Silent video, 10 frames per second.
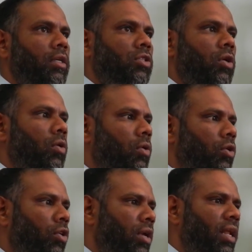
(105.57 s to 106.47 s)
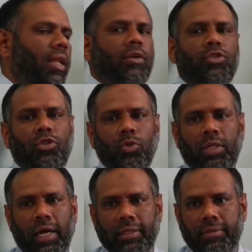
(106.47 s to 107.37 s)
So you're not allowed to do
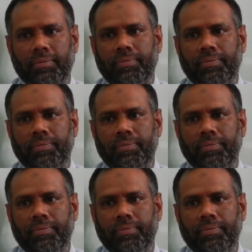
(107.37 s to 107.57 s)
that.